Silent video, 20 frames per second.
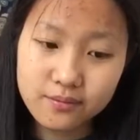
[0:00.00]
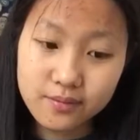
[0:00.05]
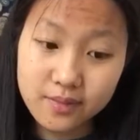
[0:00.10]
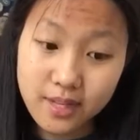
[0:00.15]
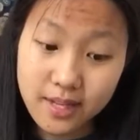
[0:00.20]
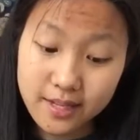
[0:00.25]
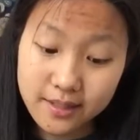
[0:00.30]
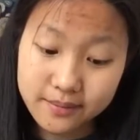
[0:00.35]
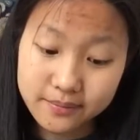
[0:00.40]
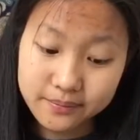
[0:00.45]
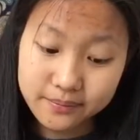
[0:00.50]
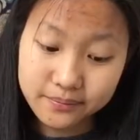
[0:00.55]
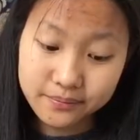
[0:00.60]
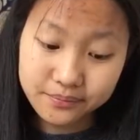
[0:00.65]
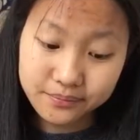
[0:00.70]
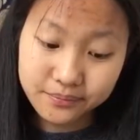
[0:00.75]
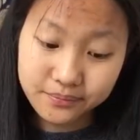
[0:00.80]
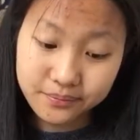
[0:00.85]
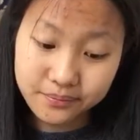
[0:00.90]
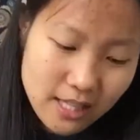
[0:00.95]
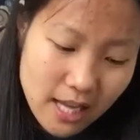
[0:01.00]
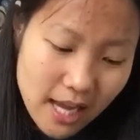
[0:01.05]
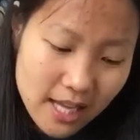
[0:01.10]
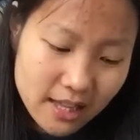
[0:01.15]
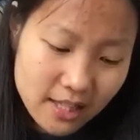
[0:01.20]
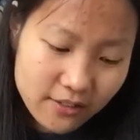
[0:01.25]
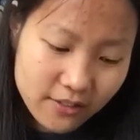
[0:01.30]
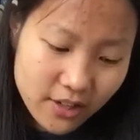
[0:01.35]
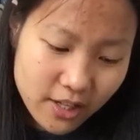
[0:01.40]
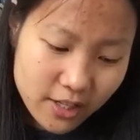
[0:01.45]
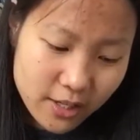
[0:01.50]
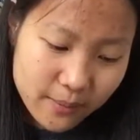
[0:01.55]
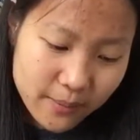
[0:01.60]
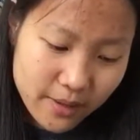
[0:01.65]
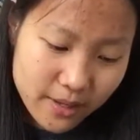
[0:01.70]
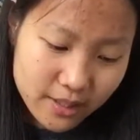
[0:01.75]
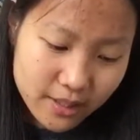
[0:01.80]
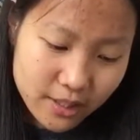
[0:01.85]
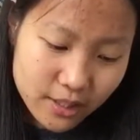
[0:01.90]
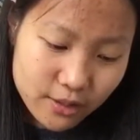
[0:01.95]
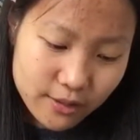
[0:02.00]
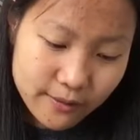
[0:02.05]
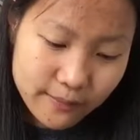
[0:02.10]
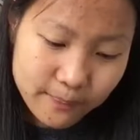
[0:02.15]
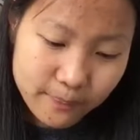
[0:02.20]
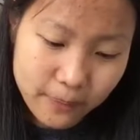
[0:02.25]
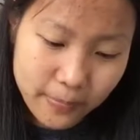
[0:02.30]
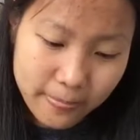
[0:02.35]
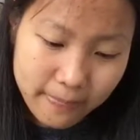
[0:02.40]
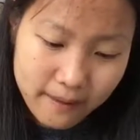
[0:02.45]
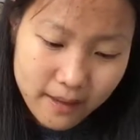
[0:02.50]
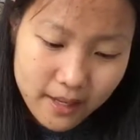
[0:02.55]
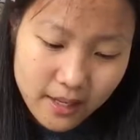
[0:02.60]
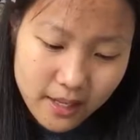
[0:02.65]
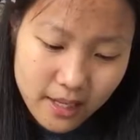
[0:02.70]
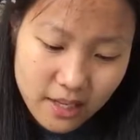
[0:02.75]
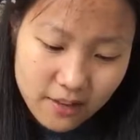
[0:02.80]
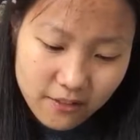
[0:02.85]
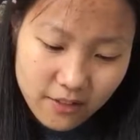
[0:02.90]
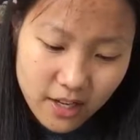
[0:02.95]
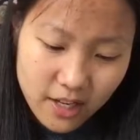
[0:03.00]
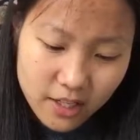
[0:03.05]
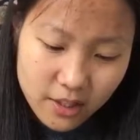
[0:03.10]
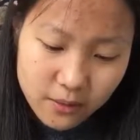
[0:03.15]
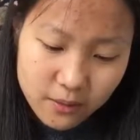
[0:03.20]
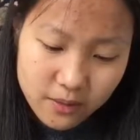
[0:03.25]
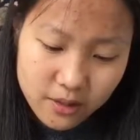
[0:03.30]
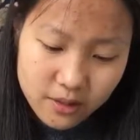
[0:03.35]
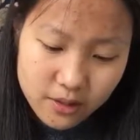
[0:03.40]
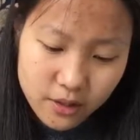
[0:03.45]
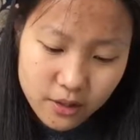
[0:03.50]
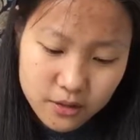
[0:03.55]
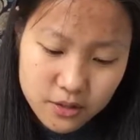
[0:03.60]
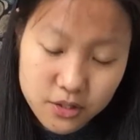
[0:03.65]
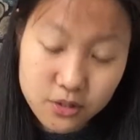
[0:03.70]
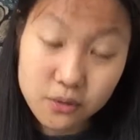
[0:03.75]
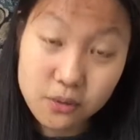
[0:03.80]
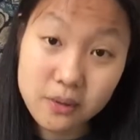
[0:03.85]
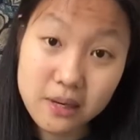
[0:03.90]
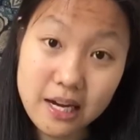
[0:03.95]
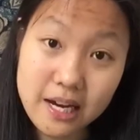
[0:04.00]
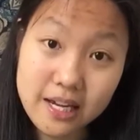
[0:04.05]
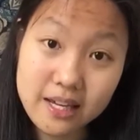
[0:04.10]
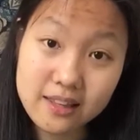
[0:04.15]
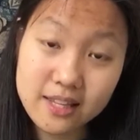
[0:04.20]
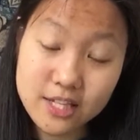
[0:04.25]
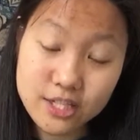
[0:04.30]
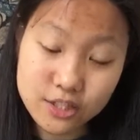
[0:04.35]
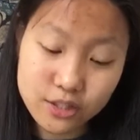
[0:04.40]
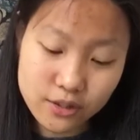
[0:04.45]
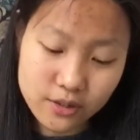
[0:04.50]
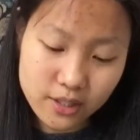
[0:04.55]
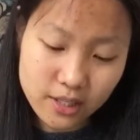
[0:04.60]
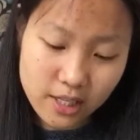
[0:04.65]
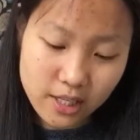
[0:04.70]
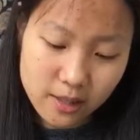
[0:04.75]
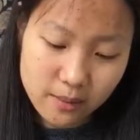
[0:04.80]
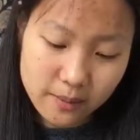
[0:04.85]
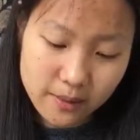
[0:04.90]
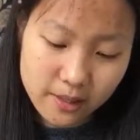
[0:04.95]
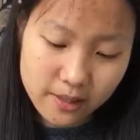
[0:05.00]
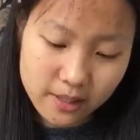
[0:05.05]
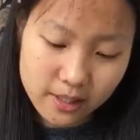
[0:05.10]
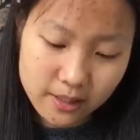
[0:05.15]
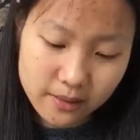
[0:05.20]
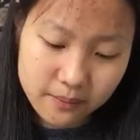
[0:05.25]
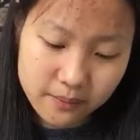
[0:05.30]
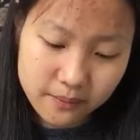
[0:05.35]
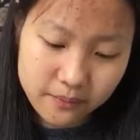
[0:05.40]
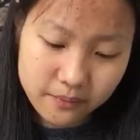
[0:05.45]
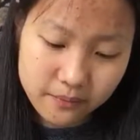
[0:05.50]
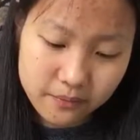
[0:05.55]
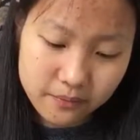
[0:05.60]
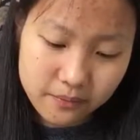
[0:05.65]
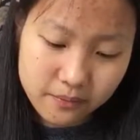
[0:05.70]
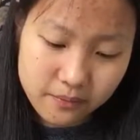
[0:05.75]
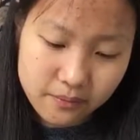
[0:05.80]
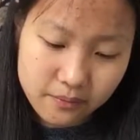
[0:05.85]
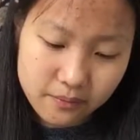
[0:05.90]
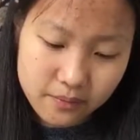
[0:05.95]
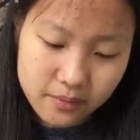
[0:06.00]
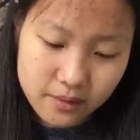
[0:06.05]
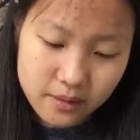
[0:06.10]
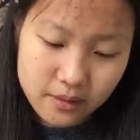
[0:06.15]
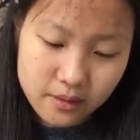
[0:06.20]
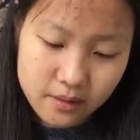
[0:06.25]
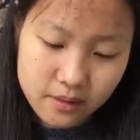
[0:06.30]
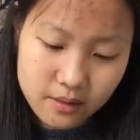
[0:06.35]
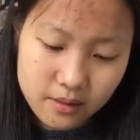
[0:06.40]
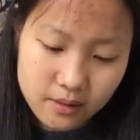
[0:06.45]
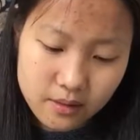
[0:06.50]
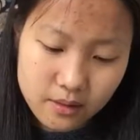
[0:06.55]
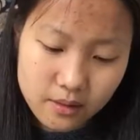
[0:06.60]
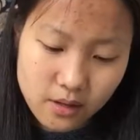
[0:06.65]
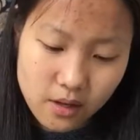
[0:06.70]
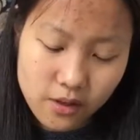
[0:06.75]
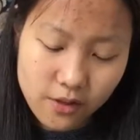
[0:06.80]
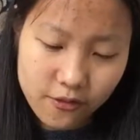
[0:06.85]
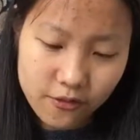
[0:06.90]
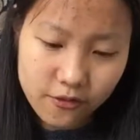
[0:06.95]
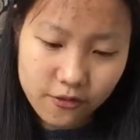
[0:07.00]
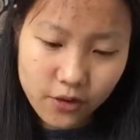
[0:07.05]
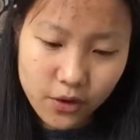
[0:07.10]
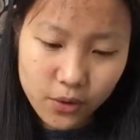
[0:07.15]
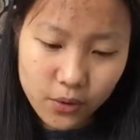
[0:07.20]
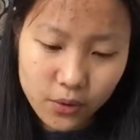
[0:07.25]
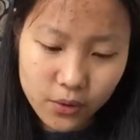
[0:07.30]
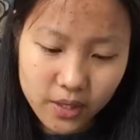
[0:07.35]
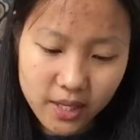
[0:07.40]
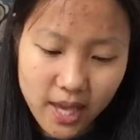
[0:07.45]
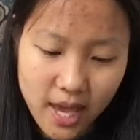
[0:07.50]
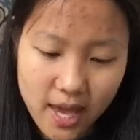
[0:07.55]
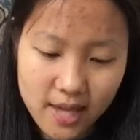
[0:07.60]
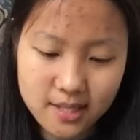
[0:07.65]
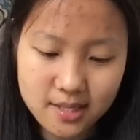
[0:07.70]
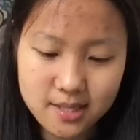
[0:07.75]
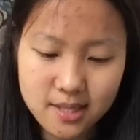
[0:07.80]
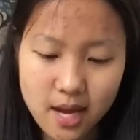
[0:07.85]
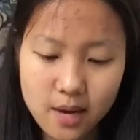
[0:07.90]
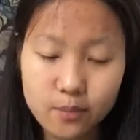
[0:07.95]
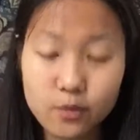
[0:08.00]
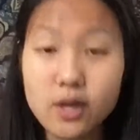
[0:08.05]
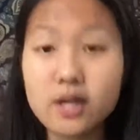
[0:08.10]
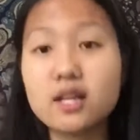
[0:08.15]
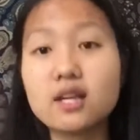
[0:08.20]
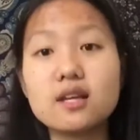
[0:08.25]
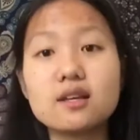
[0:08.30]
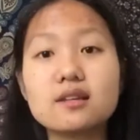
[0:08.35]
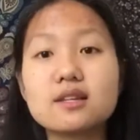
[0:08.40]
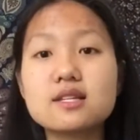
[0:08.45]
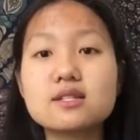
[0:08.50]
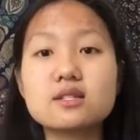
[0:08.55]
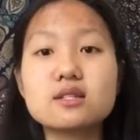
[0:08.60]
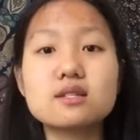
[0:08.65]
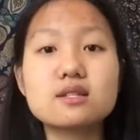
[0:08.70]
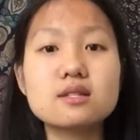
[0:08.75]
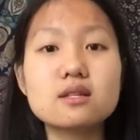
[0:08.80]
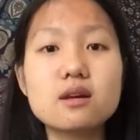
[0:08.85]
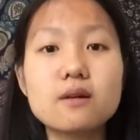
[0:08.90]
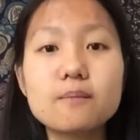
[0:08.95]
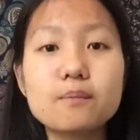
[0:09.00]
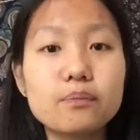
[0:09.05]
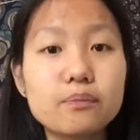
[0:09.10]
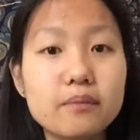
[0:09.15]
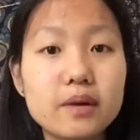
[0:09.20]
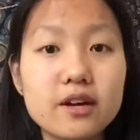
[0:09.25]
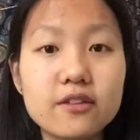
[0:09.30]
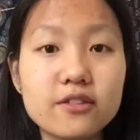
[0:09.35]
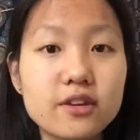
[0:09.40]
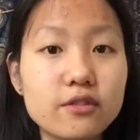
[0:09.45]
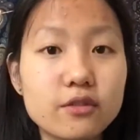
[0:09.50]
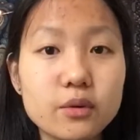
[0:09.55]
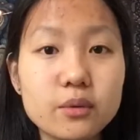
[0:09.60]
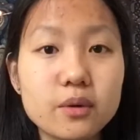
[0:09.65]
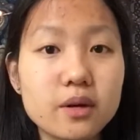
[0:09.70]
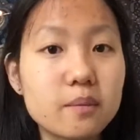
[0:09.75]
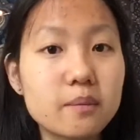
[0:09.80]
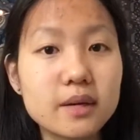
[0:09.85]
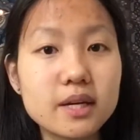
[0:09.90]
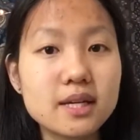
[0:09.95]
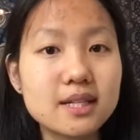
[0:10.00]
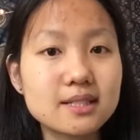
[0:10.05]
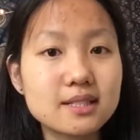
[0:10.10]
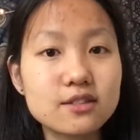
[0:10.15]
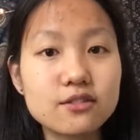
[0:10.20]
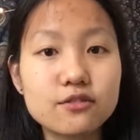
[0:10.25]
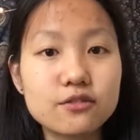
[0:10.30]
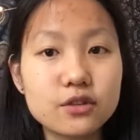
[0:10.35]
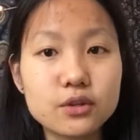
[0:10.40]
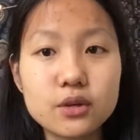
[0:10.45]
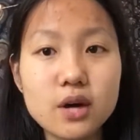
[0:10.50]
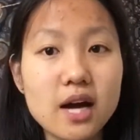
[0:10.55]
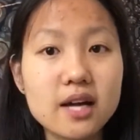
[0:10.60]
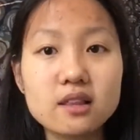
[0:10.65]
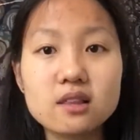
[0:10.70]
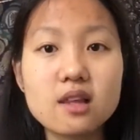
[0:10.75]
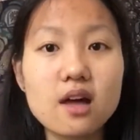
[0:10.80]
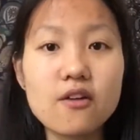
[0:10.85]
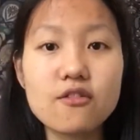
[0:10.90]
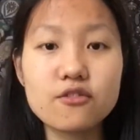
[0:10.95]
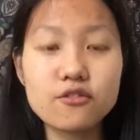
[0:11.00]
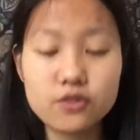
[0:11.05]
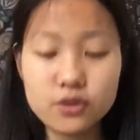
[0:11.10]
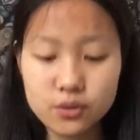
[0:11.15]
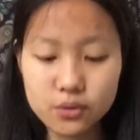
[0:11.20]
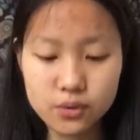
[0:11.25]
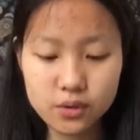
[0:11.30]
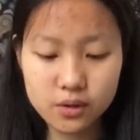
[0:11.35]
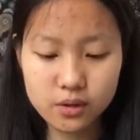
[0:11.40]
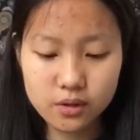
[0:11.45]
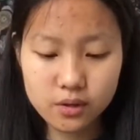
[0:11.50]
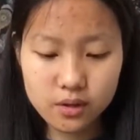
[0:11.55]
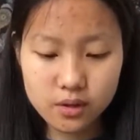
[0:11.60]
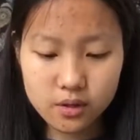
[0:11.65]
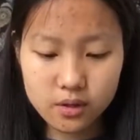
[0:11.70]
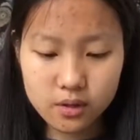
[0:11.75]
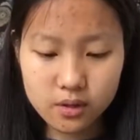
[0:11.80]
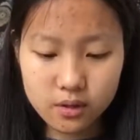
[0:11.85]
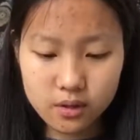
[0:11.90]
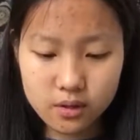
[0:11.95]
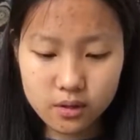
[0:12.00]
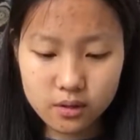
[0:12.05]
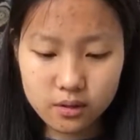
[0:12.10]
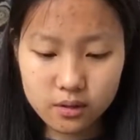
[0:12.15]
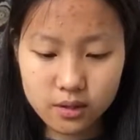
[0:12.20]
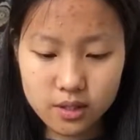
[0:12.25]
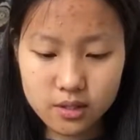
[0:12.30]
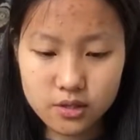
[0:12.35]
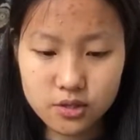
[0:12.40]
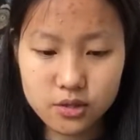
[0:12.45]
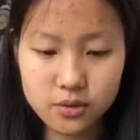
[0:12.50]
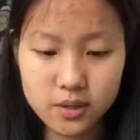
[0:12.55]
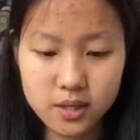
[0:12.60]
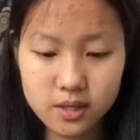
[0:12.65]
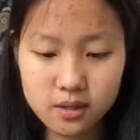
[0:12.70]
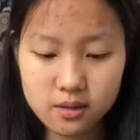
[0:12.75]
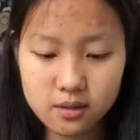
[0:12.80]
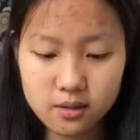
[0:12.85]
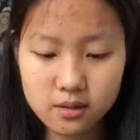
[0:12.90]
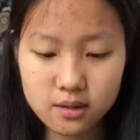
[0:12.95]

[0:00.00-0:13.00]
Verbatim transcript: yeah. I love Kaanapali. If anyone goes to Hawaii, they should go to Kaanapali. Oh, the food. Yes, I'm ready. This is my favorite one because the food, I love food. Let's do it.